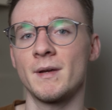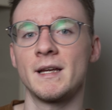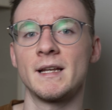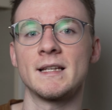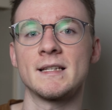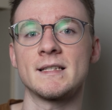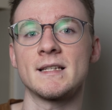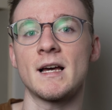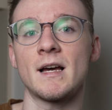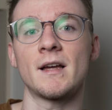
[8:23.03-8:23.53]
It
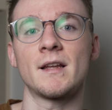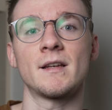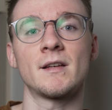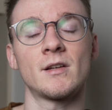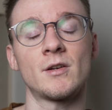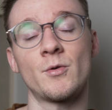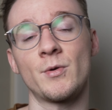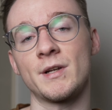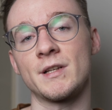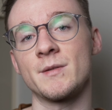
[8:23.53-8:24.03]
is not
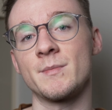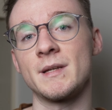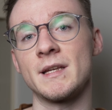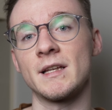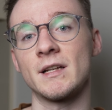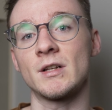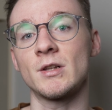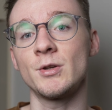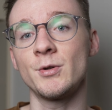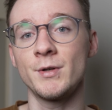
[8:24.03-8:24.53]
going to be
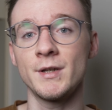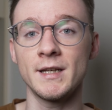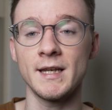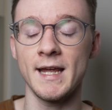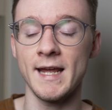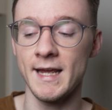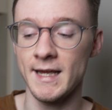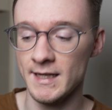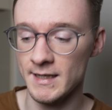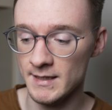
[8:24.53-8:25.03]
included,
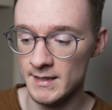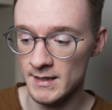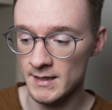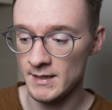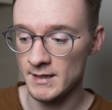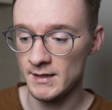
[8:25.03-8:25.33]
and